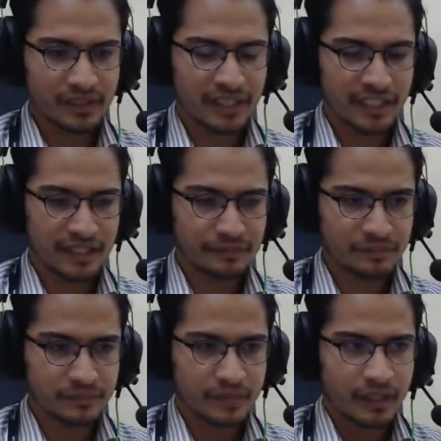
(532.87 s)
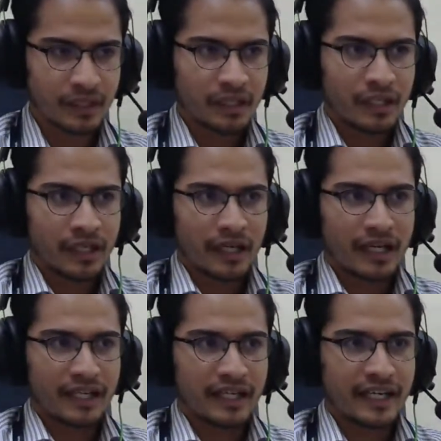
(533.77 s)
um,
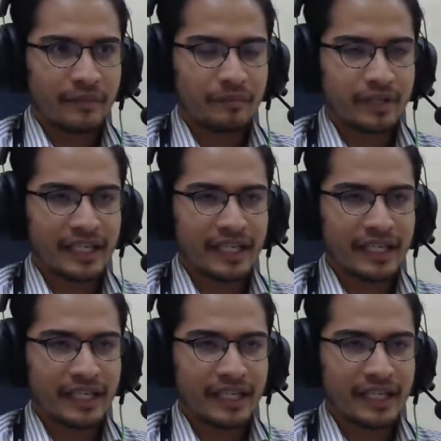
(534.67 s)
I'm